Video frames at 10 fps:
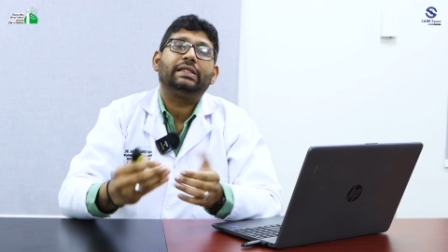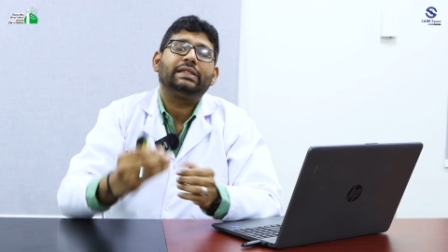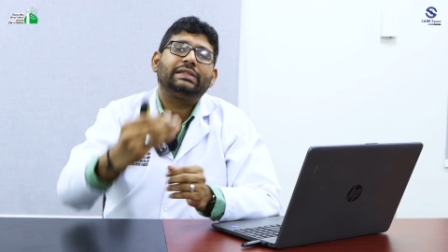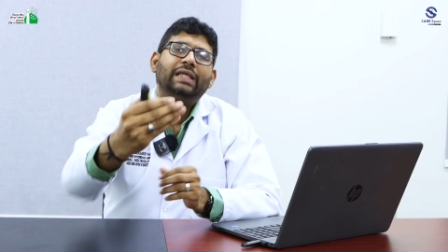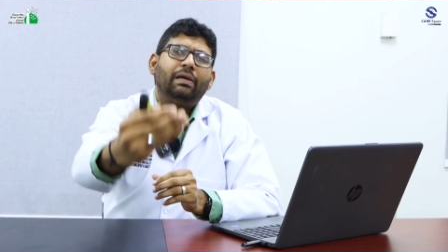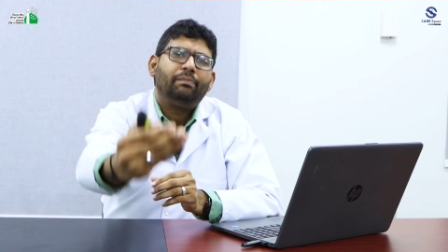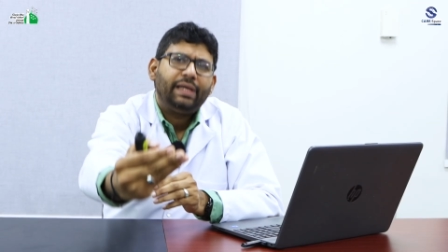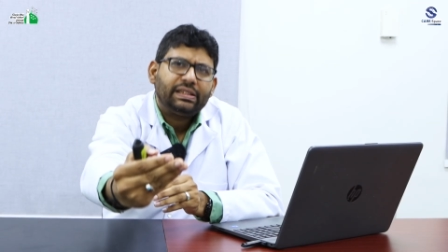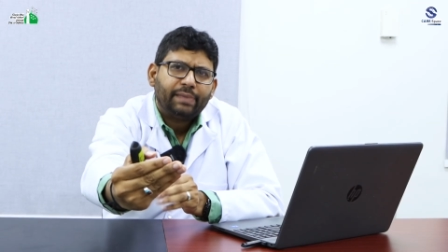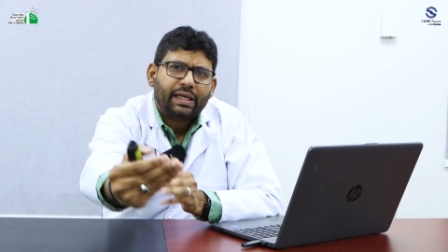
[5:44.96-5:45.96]
it is,
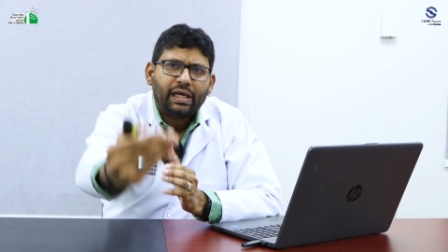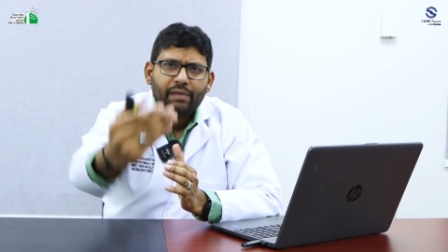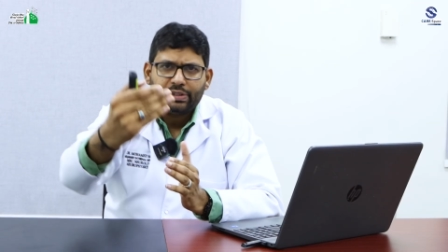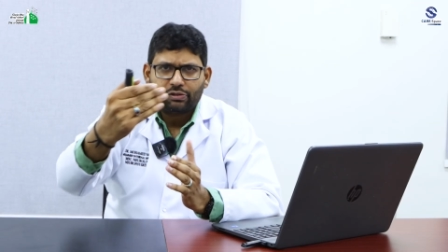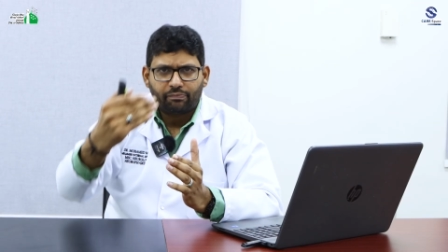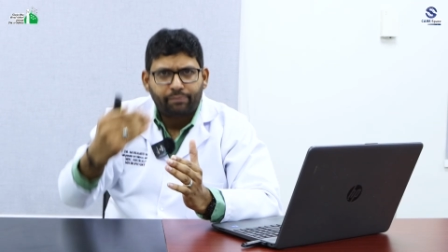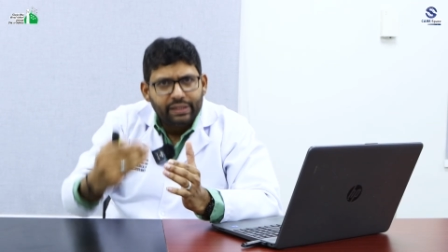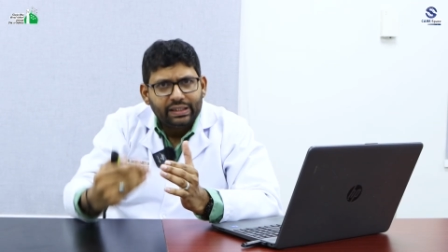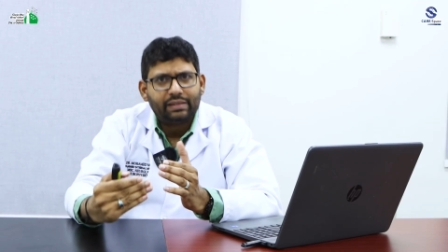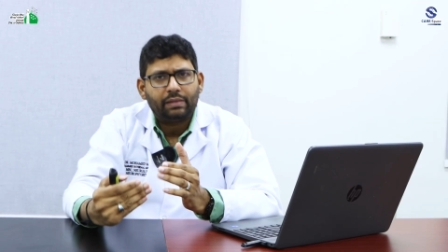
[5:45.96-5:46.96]
please make a habit of
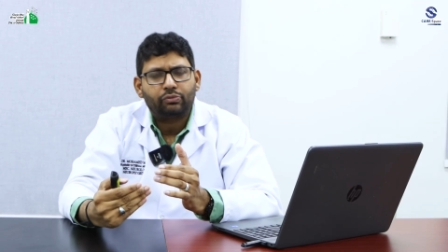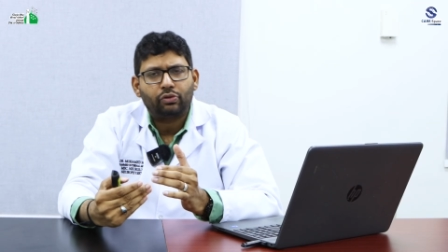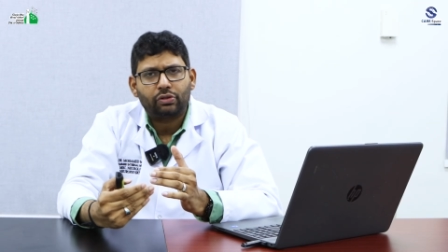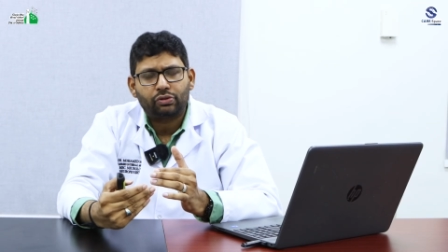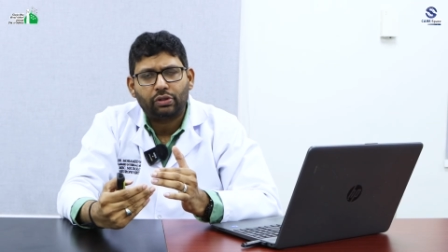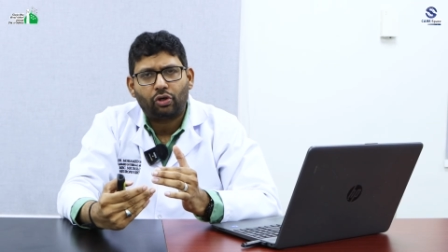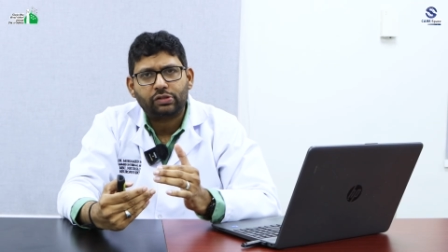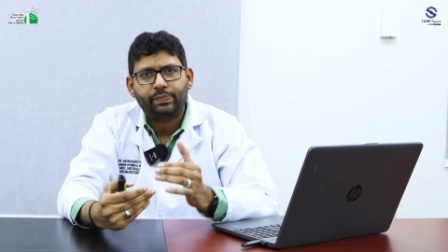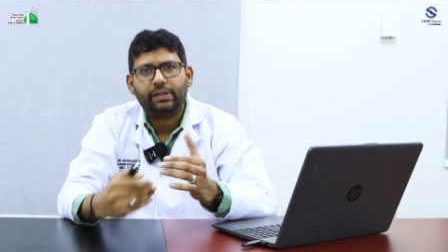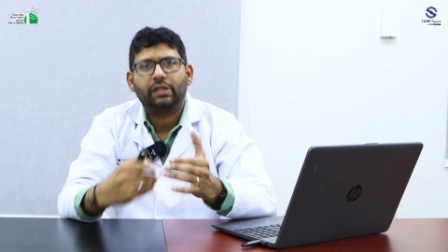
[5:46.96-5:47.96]
bringing them to the
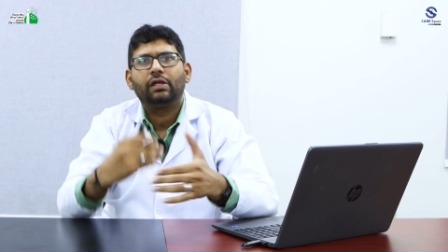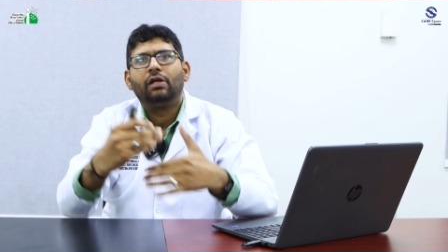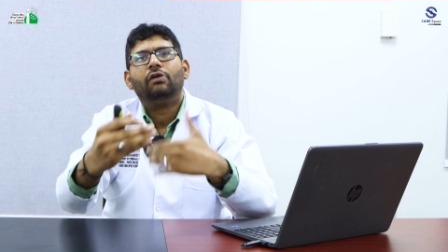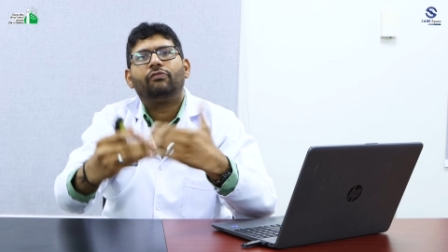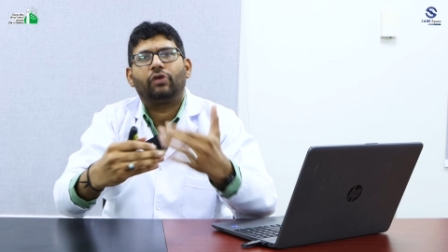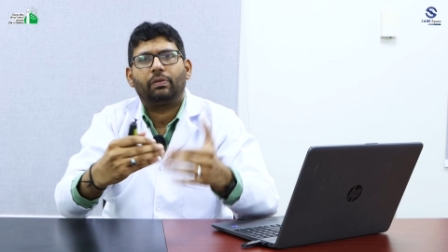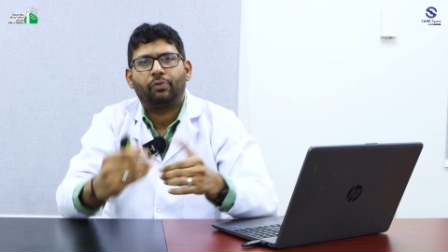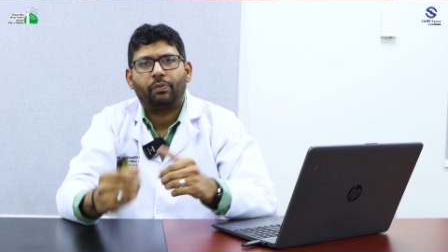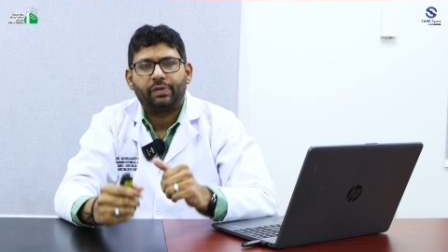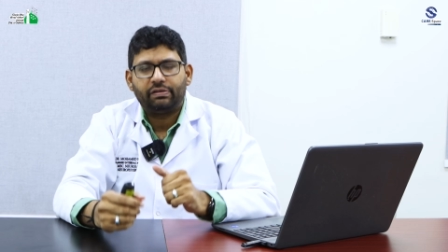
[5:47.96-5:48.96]
hospital for a
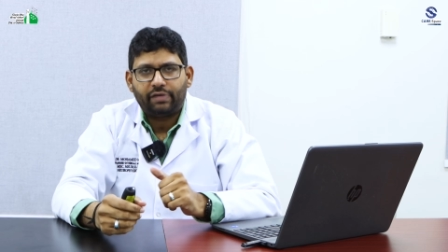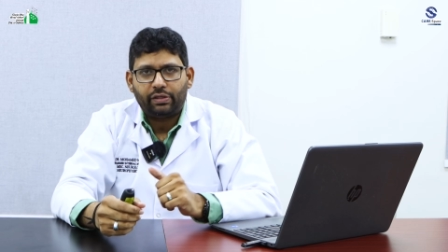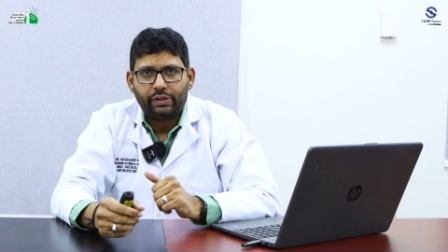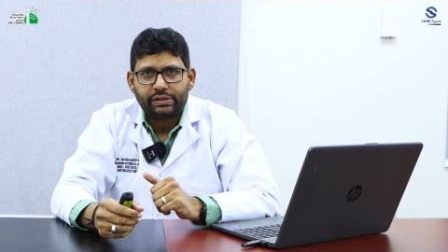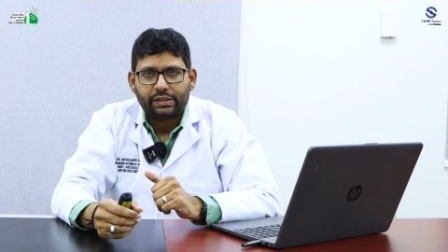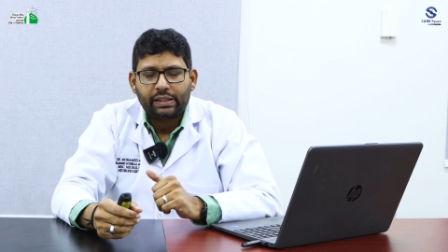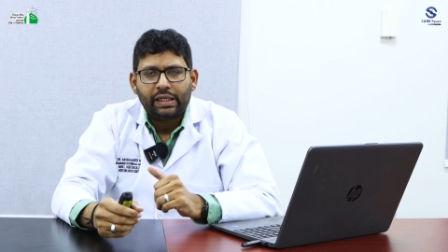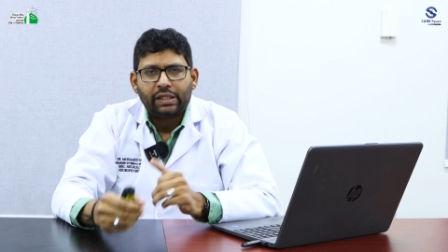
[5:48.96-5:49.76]
proper evaluation.